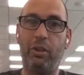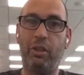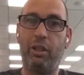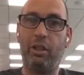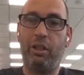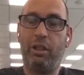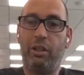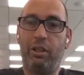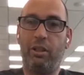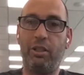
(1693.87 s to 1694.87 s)

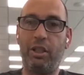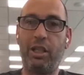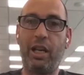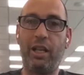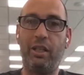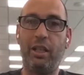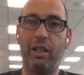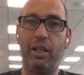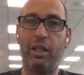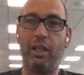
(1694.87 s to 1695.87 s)
I just can't
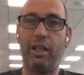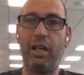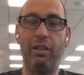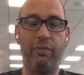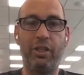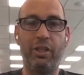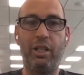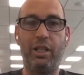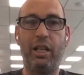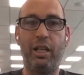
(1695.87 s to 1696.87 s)

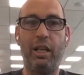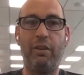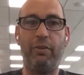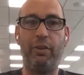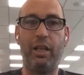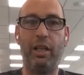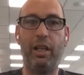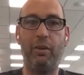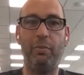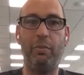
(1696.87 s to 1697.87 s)
emphasize that enough,
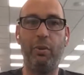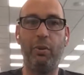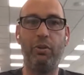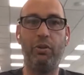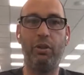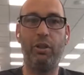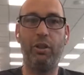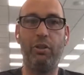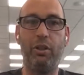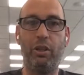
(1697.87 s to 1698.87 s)
how important,
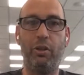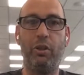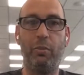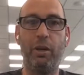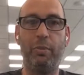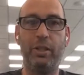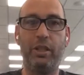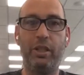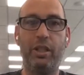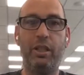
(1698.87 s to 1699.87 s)
Google My
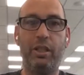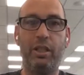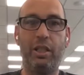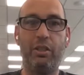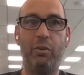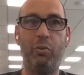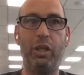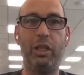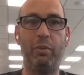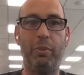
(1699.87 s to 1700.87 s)
Business is to
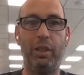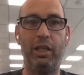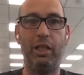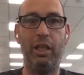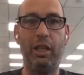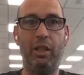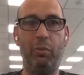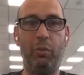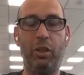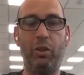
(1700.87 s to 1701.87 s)
really be,
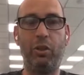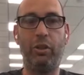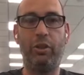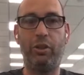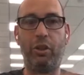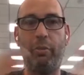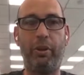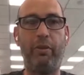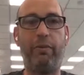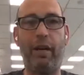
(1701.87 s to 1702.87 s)
we call it the top of
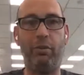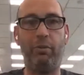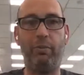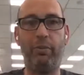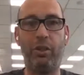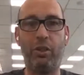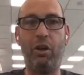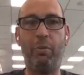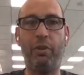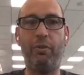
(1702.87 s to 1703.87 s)
the funnel. The
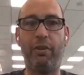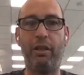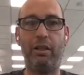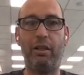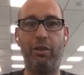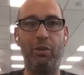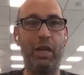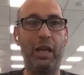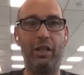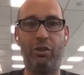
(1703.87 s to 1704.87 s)
top of the funnel is
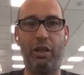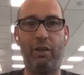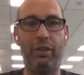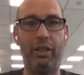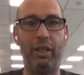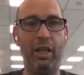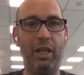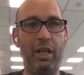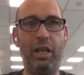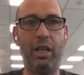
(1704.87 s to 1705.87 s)
organic traffic,
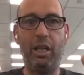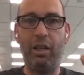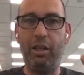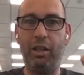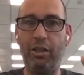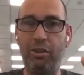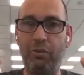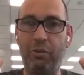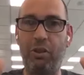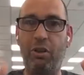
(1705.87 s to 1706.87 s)
and
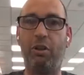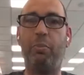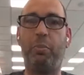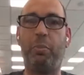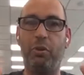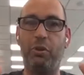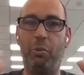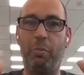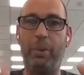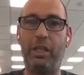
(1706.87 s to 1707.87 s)
you've got to put your
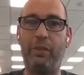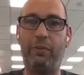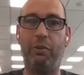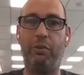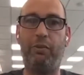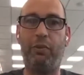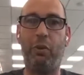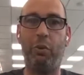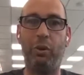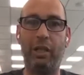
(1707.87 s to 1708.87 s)
best foot
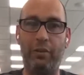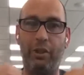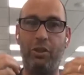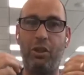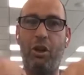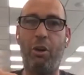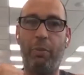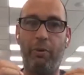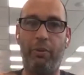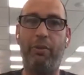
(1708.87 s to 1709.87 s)
forward at the top
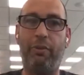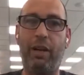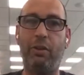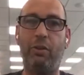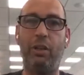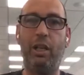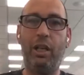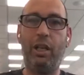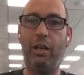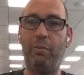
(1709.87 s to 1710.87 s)
of the funnel.
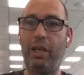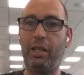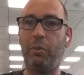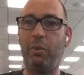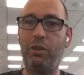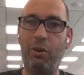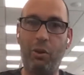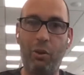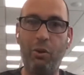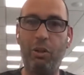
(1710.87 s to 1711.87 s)
That's what it's
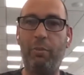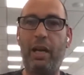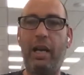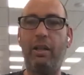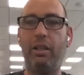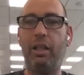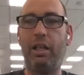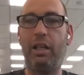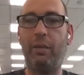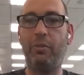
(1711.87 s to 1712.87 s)
all about.
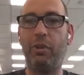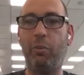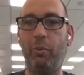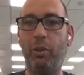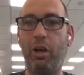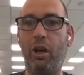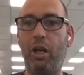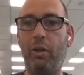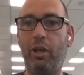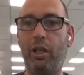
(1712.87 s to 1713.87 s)
So what we
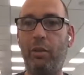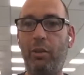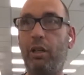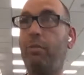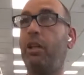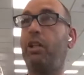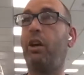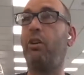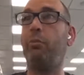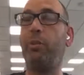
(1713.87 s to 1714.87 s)
highly recommend, I'm going to
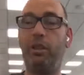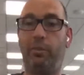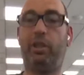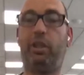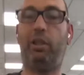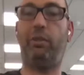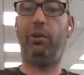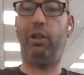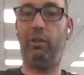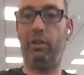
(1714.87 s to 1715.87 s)
go in a minute because I've
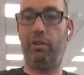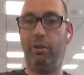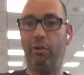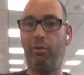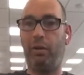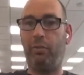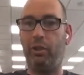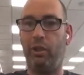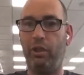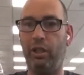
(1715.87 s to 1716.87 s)
already
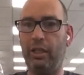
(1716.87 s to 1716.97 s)
rambled on.